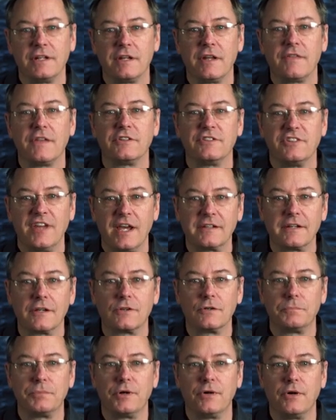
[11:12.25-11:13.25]
into the
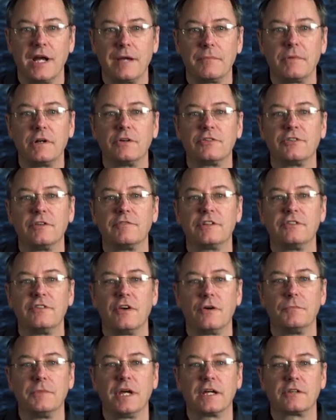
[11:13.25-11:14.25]
technical parameters of a
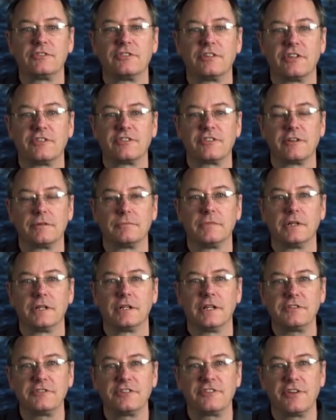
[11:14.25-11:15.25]
DOMEX system,
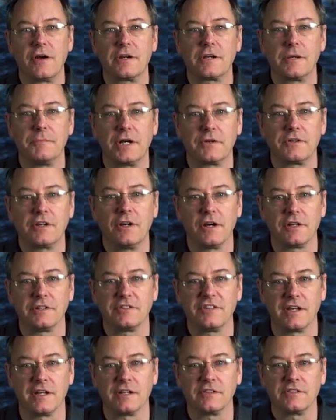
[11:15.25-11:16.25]
let's talk about
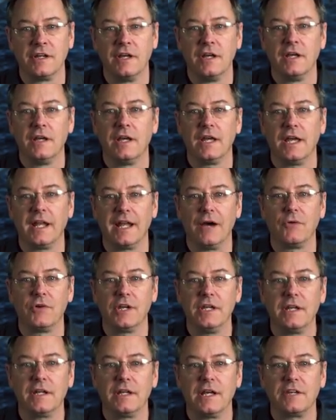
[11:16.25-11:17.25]
content and how
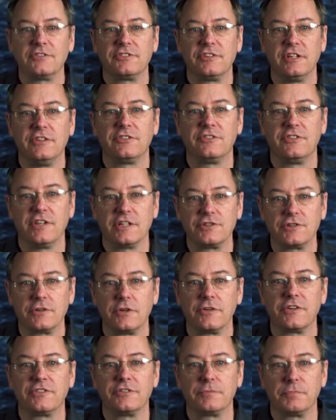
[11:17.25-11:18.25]
E&S sees digital
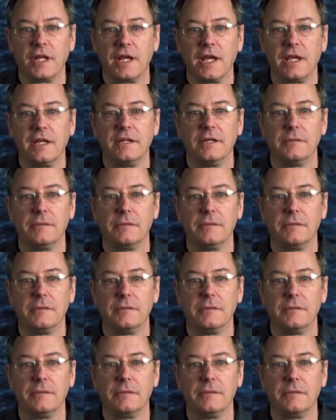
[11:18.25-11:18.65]
display